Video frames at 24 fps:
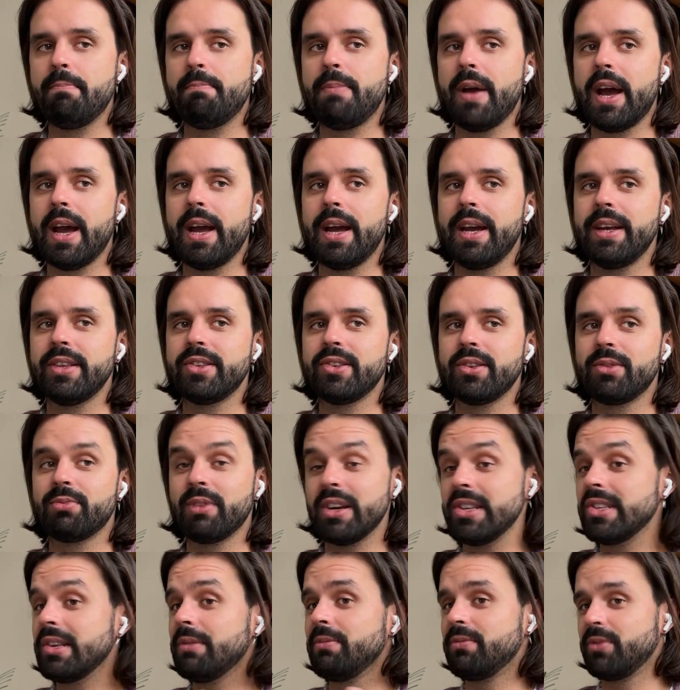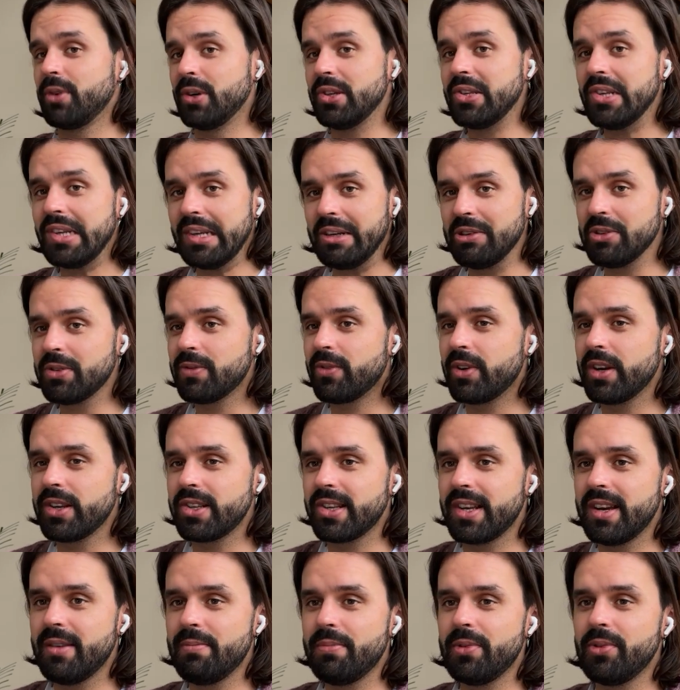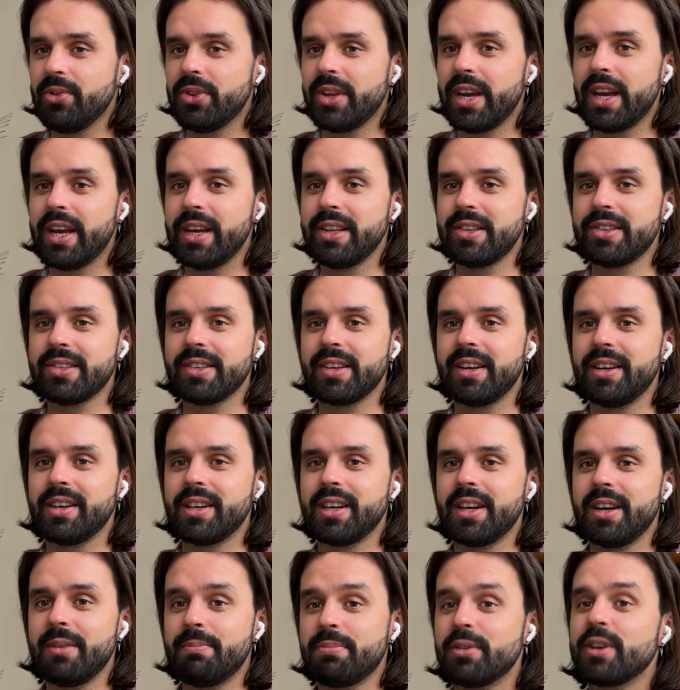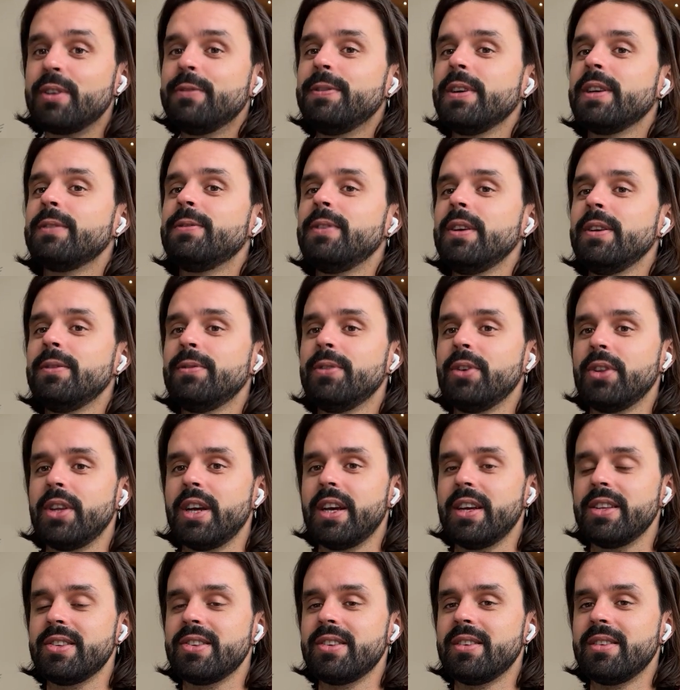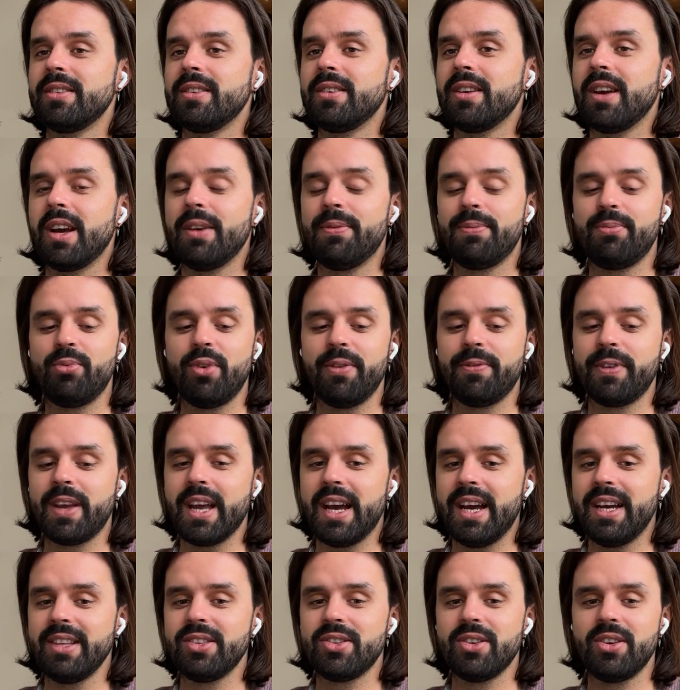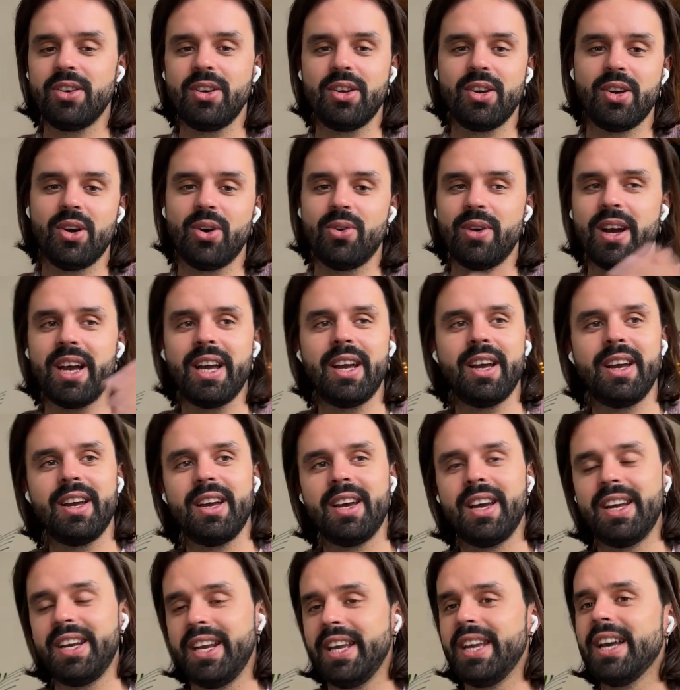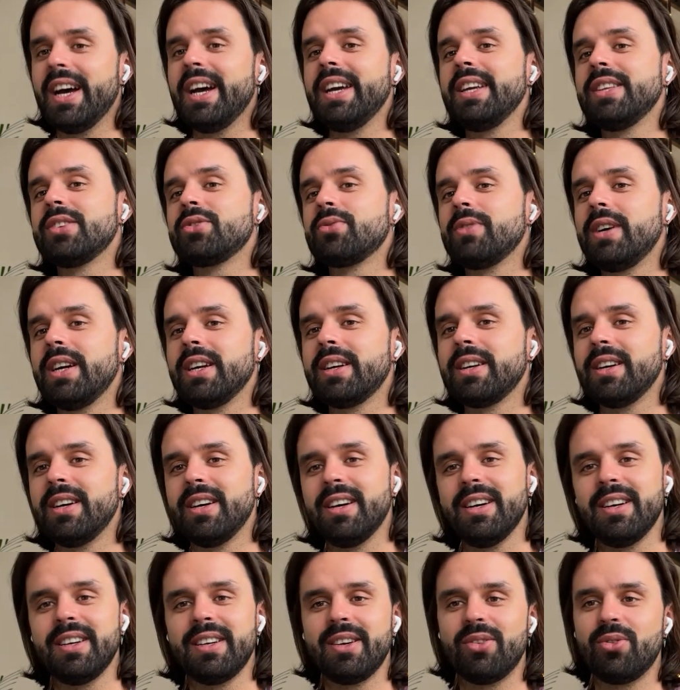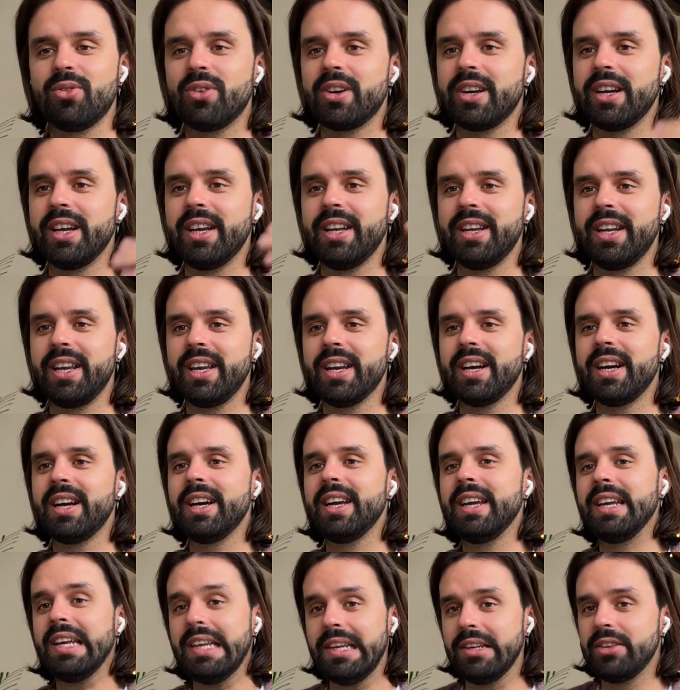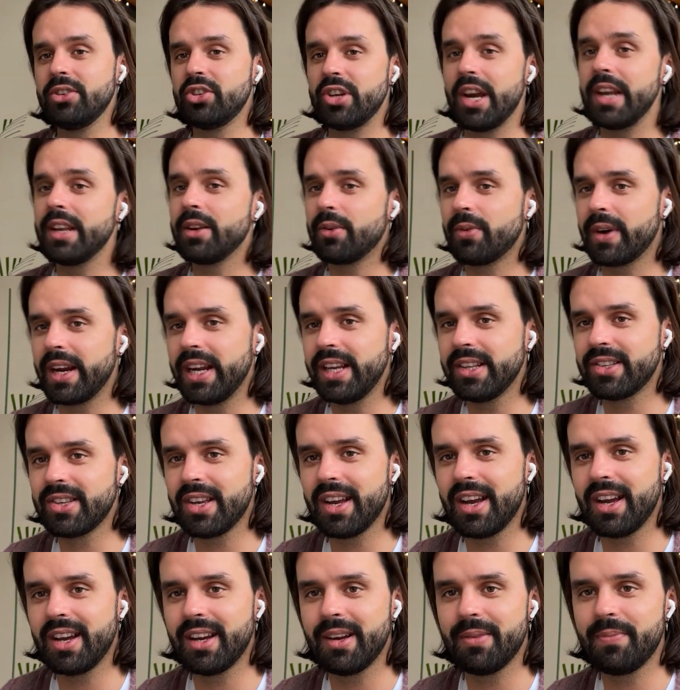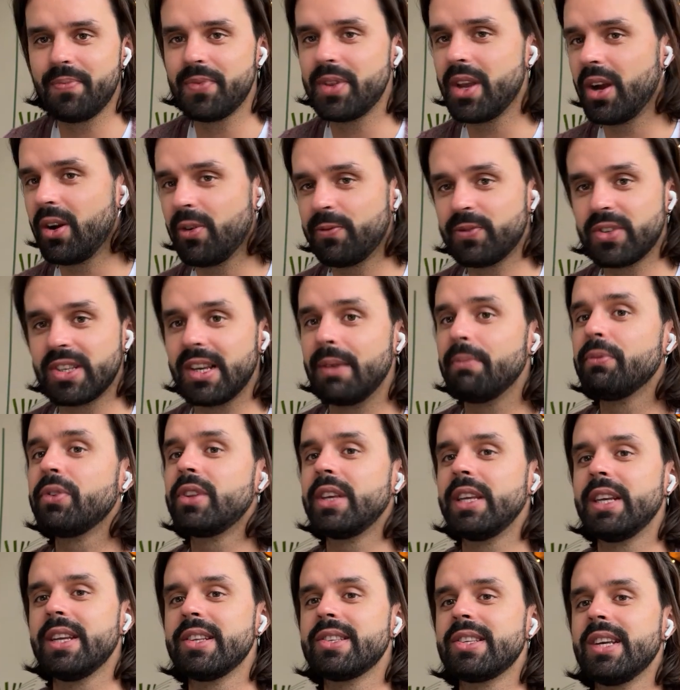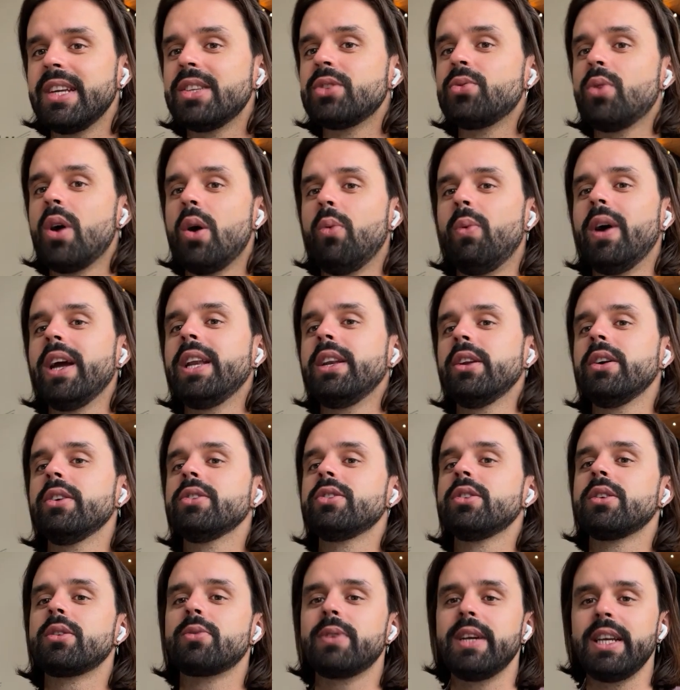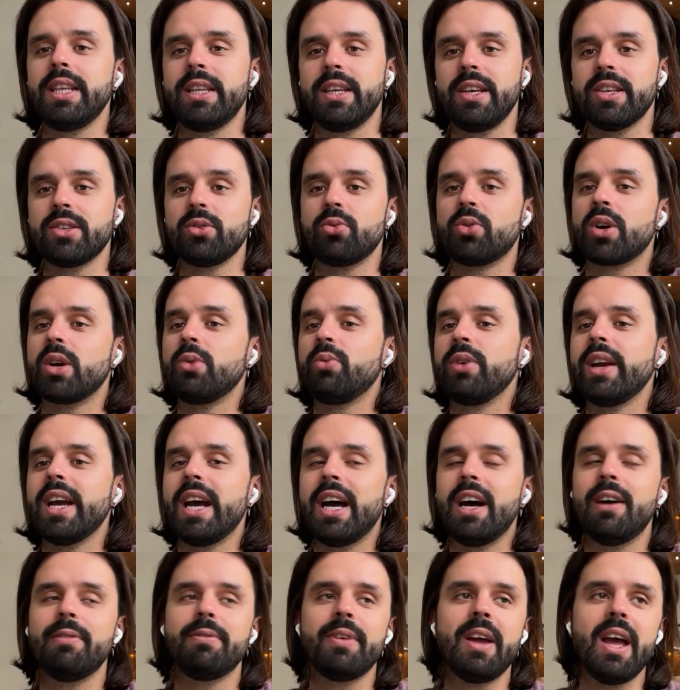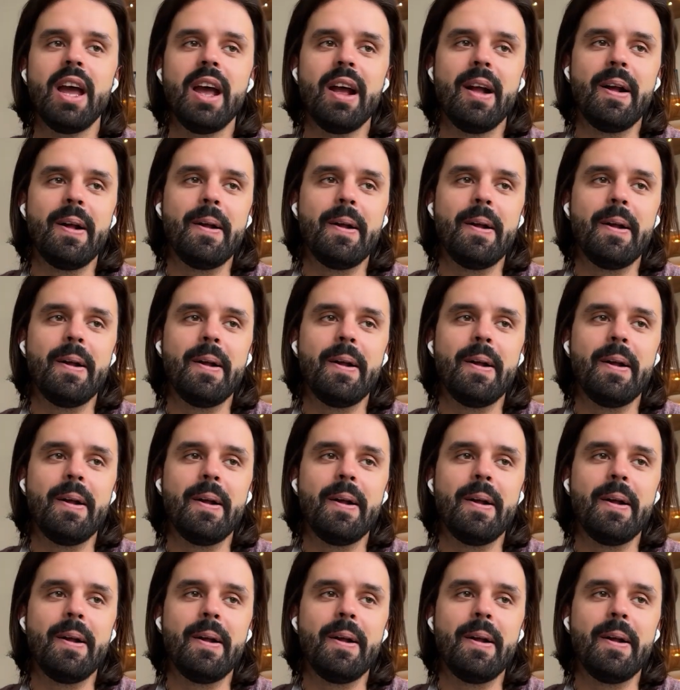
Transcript: But there are some verticals, for example, that are a perfect fit for that. If we've got, an AI tracker or an AI generator of something, etc., why not to create this? Or we have